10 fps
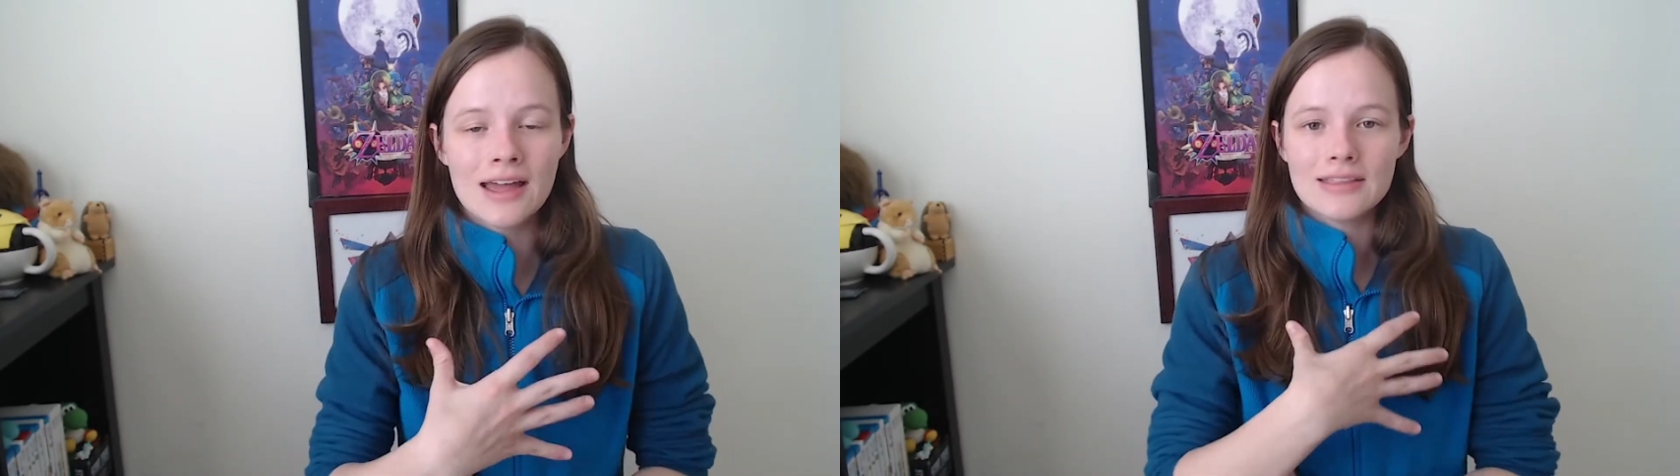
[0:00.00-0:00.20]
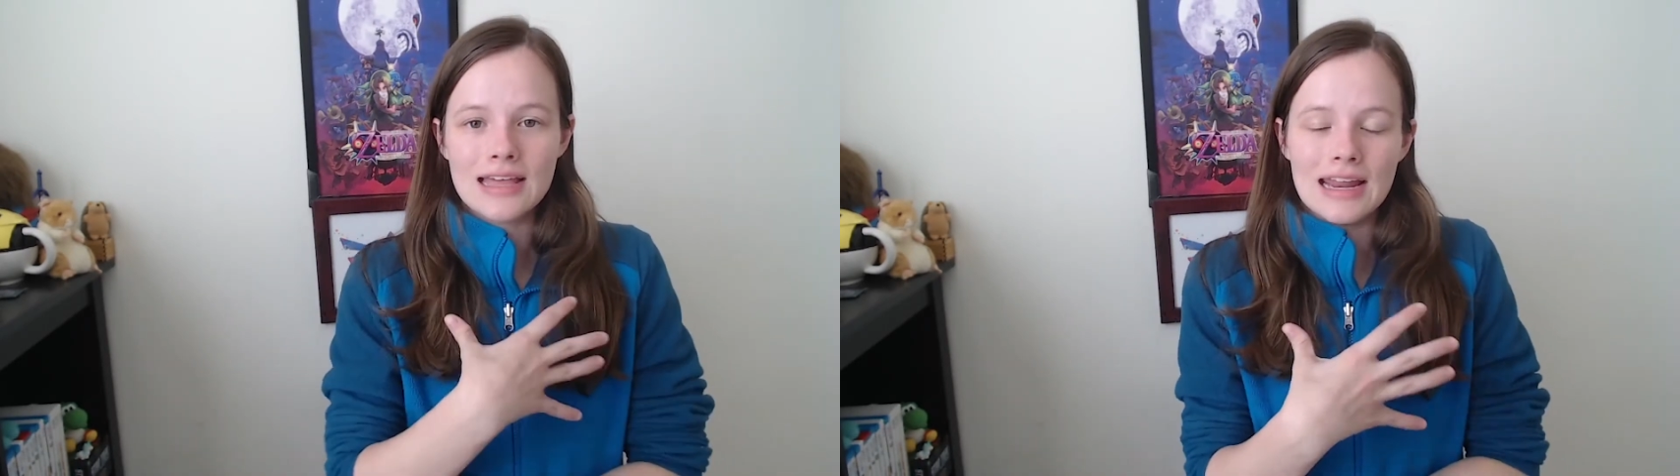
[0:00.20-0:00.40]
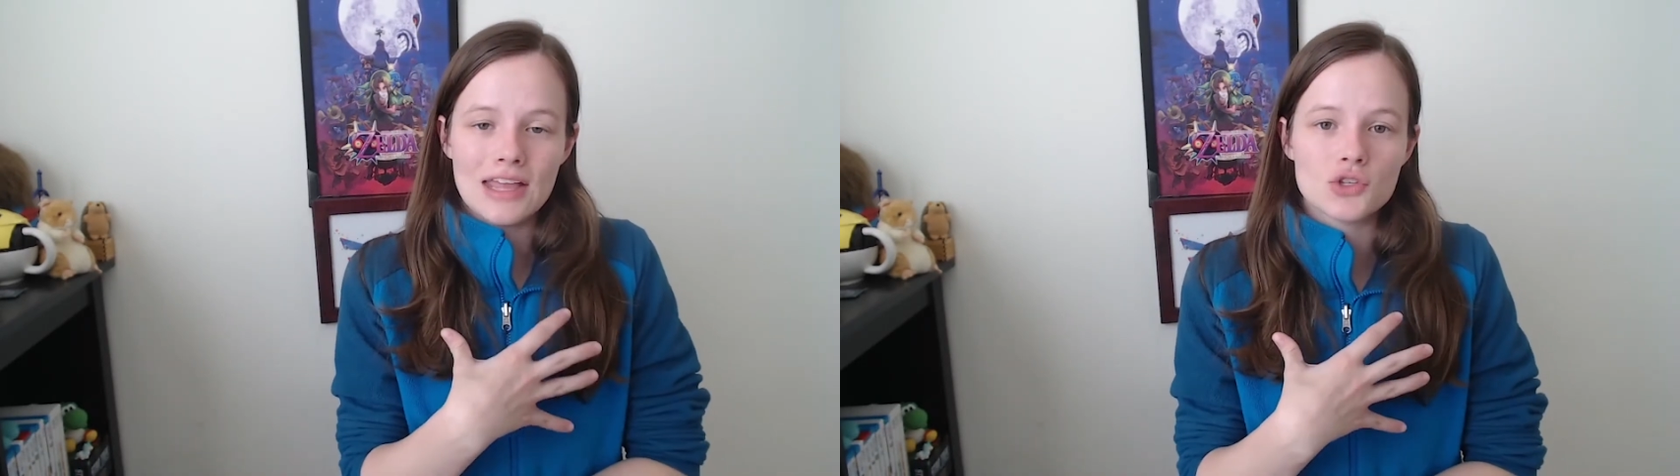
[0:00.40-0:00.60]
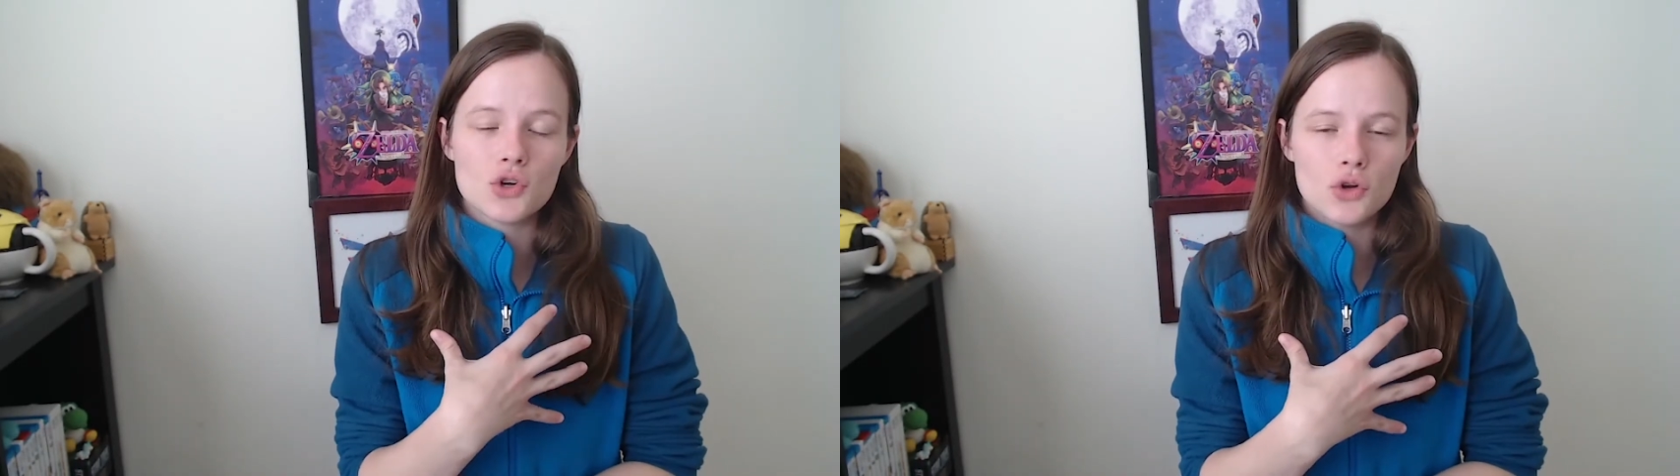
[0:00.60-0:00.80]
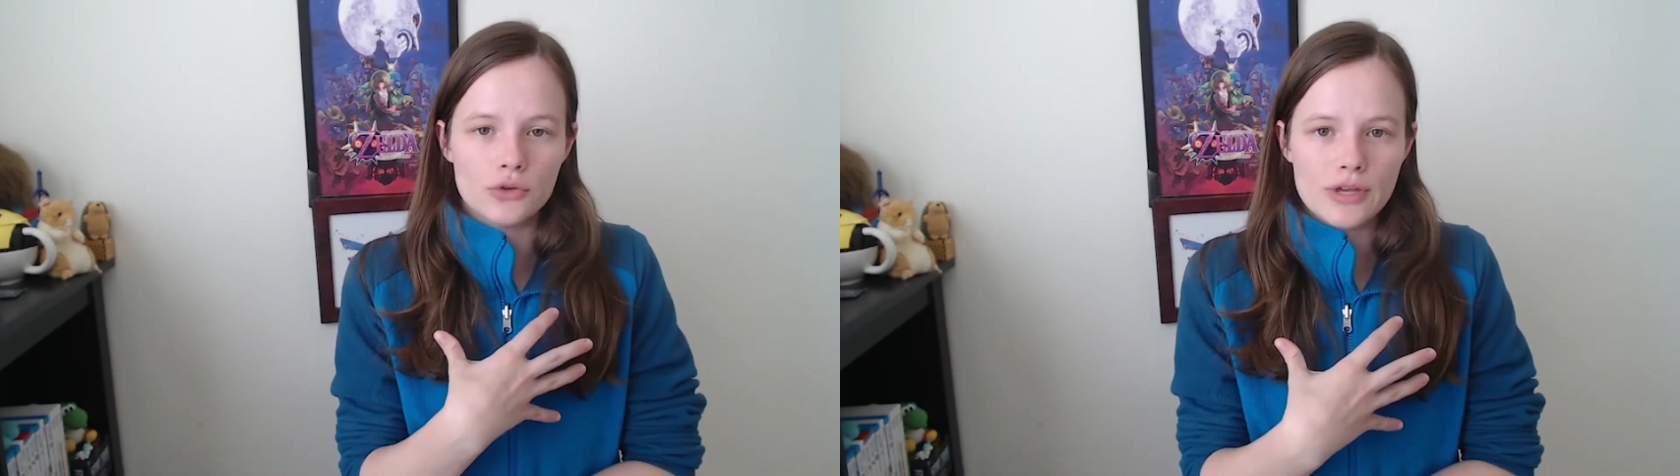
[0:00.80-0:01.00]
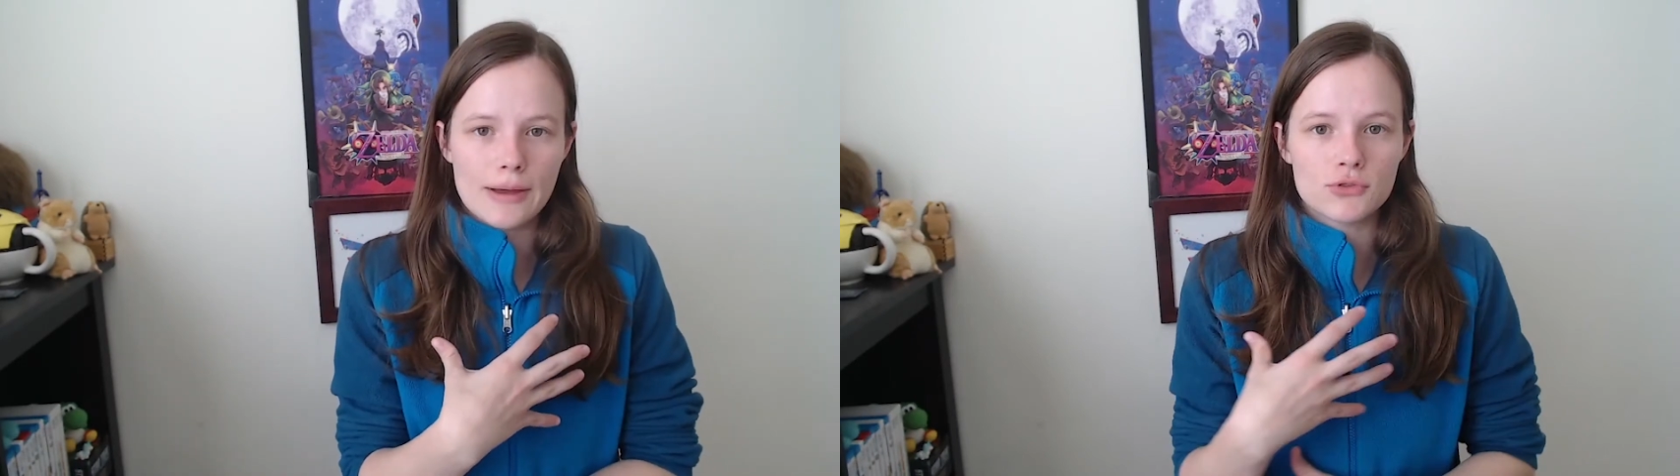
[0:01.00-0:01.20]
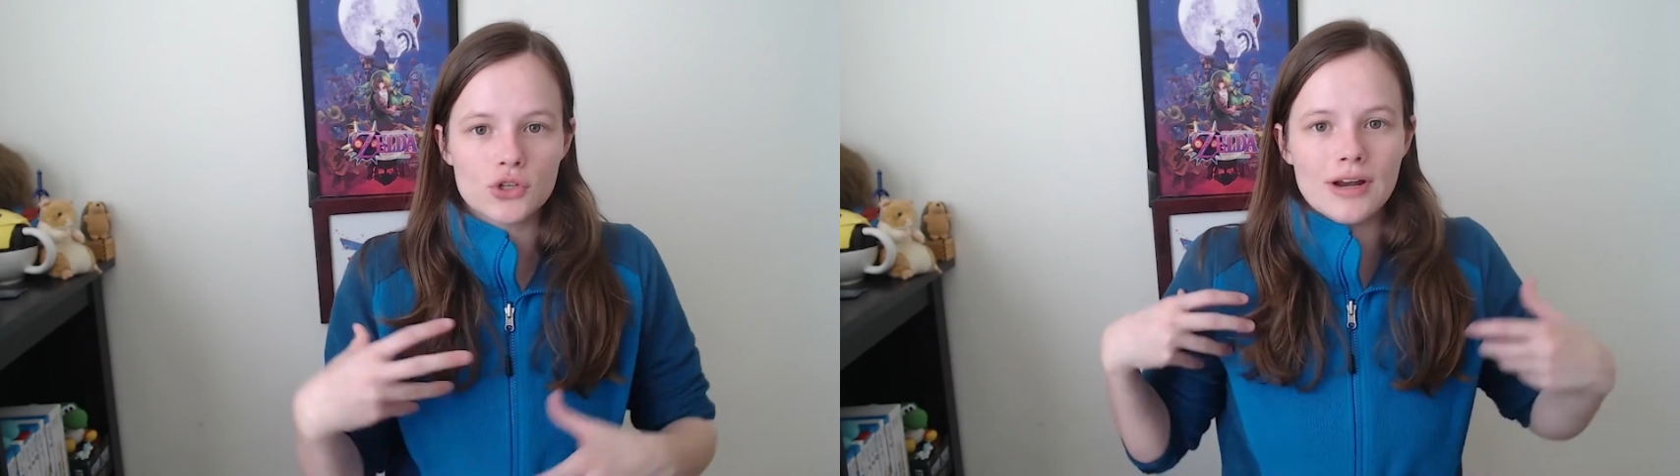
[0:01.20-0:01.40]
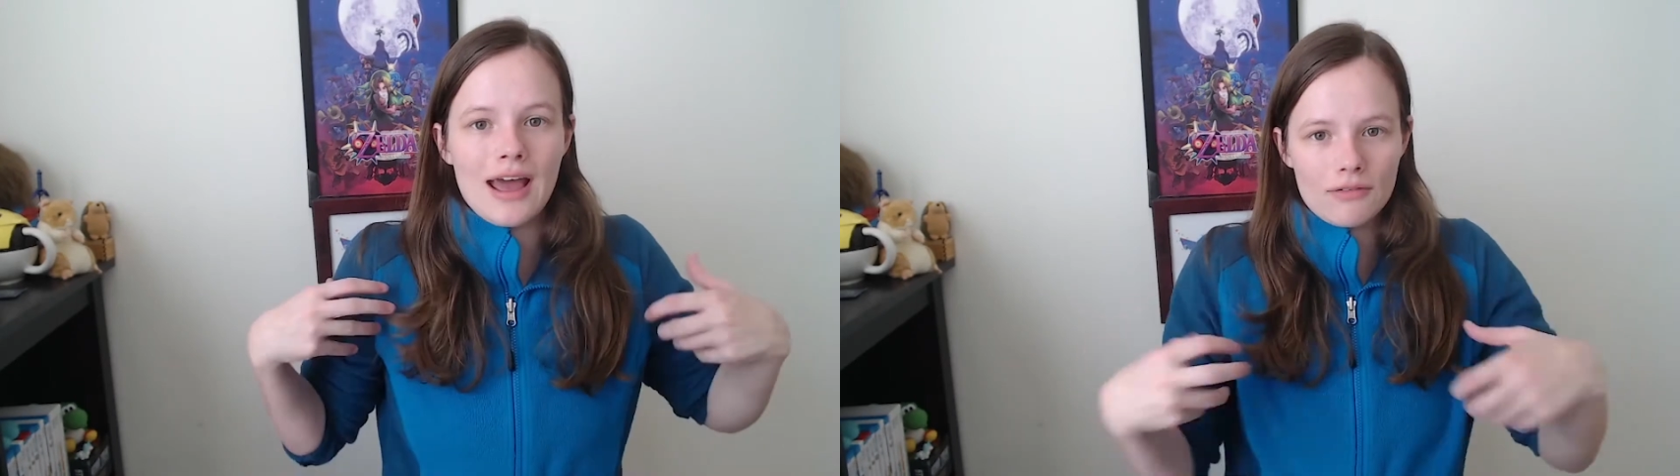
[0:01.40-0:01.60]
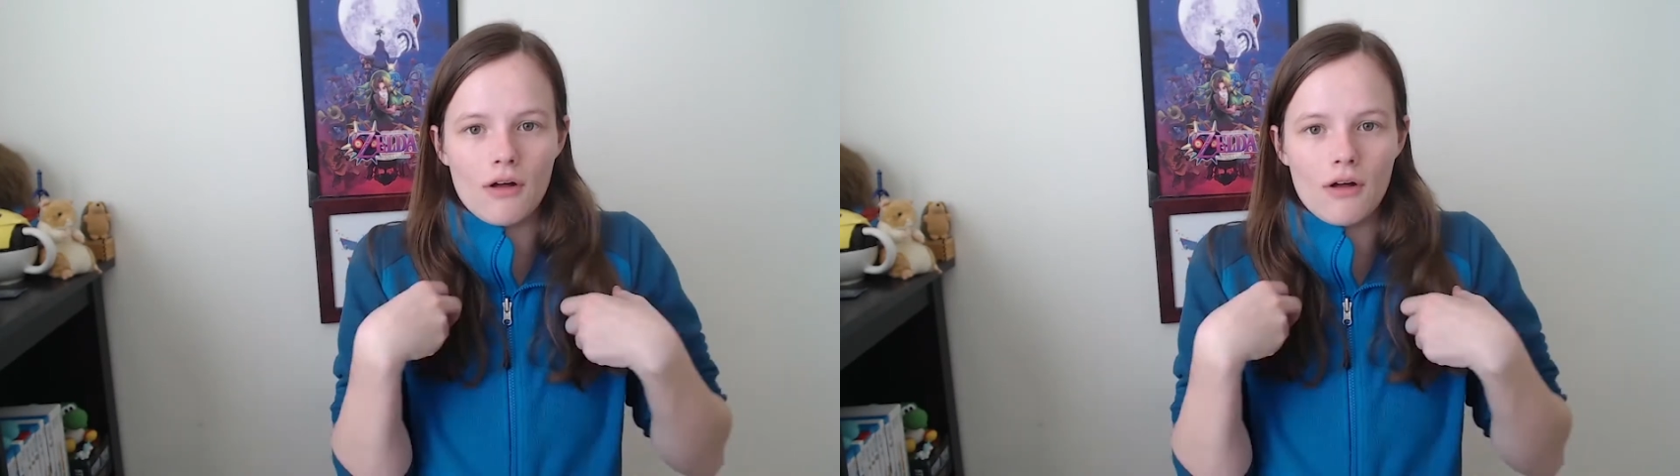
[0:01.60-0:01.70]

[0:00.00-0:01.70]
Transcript: that internal temperature and have